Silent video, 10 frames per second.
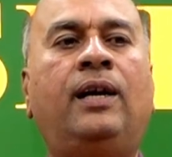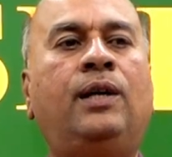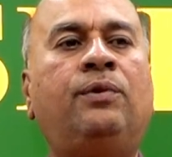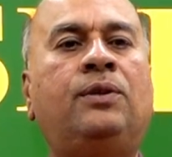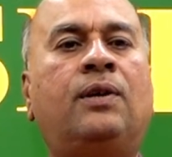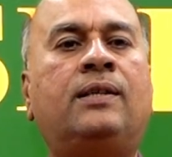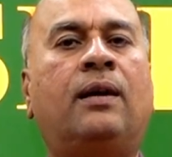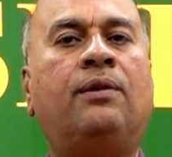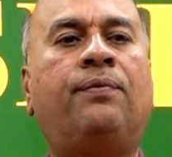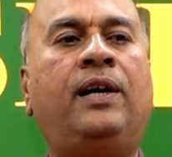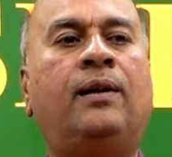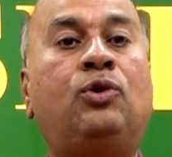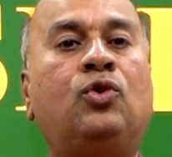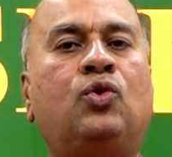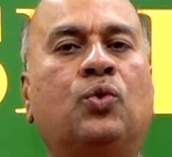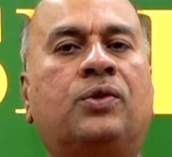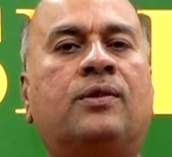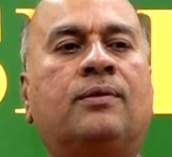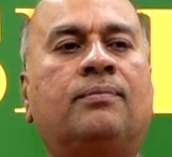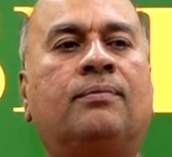individuals have the freedom to choose.